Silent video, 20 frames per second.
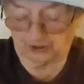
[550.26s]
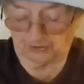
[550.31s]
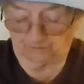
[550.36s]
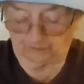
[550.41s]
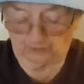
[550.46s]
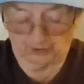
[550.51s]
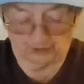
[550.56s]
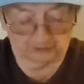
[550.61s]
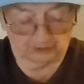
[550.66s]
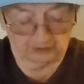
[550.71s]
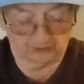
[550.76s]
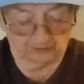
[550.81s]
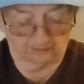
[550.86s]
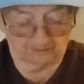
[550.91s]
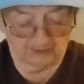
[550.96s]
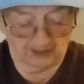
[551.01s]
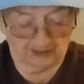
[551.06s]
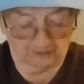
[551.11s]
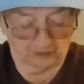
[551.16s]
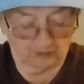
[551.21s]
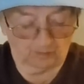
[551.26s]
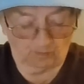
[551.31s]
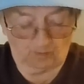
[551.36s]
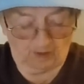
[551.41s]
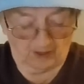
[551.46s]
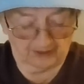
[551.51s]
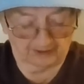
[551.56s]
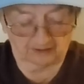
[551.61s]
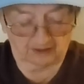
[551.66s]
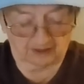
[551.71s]
floated around the
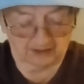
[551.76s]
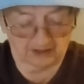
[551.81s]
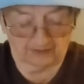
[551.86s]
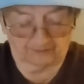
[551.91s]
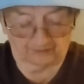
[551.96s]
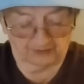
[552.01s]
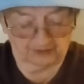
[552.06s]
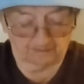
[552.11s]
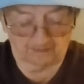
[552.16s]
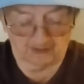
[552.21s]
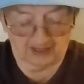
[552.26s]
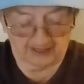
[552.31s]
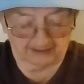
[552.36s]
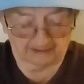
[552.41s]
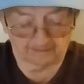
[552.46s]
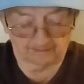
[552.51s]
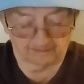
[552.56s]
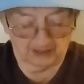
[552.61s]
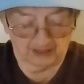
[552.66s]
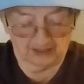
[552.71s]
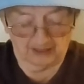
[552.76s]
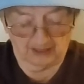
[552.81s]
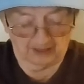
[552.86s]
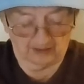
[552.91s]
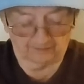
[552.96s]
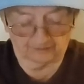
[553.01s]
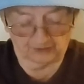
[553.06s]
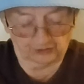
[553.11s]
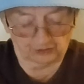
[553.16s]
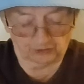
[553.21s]
water-covered bottom
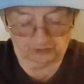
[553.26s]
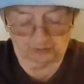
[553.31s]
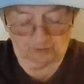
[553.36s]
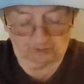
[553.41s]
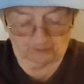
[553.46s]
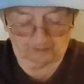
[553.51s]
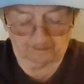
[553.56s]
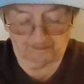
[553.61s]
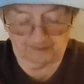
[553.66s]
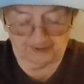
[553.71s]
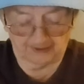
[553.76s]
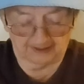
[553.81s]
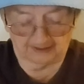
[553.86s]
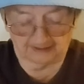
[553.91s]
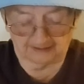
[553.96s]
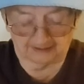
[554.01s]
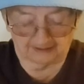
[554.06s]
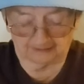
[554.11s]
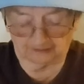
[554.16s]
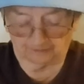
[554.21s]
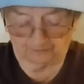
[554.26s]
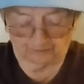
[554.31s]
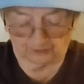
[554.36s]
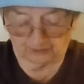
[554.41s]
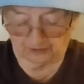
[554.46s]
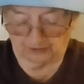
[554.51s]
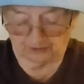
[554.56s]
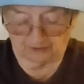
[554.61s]
of a storm pit in the front